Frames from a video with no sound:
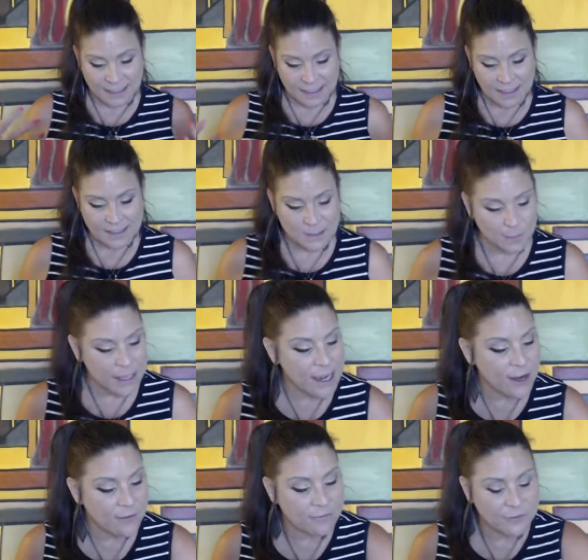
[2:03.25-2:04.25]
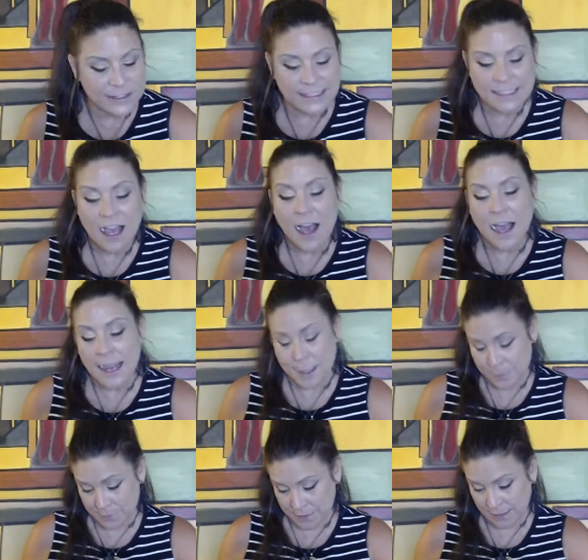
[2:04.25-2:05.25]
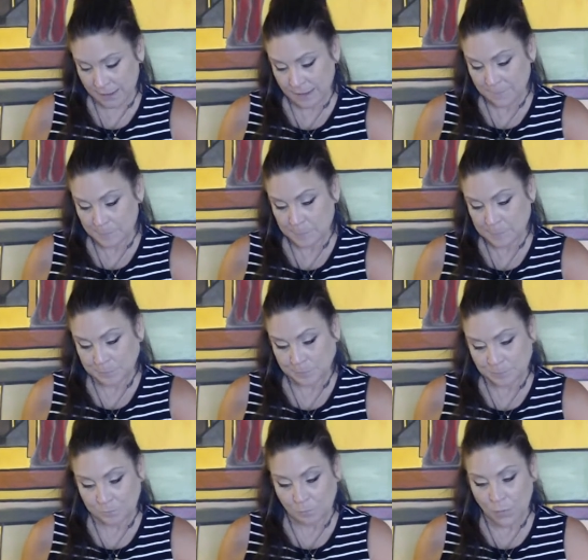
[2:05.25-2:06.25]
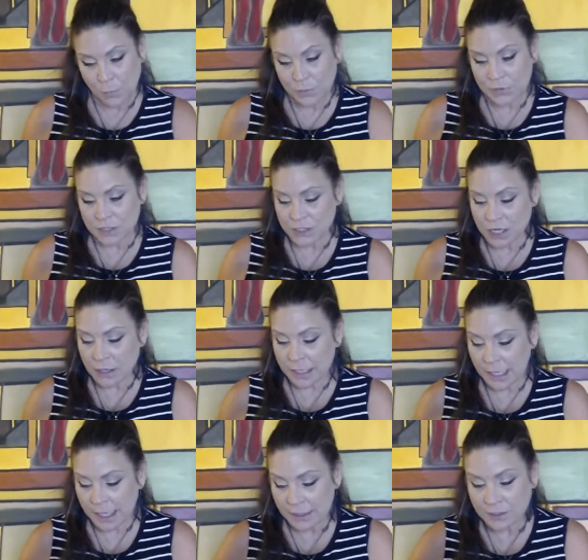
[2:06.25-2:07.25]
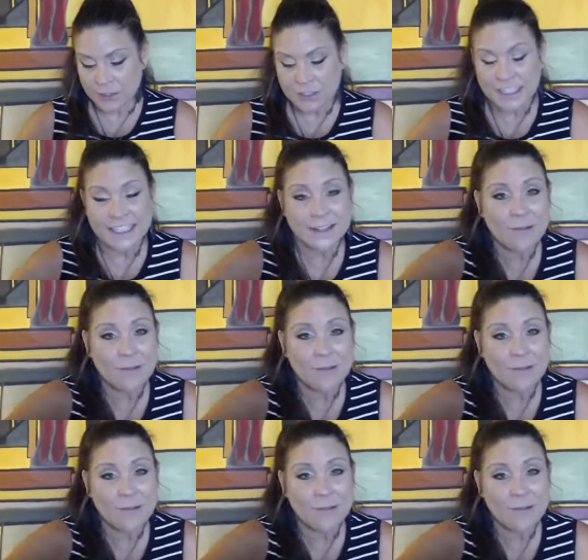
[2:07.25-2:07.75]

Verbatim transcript: some carefree time with the jug energy.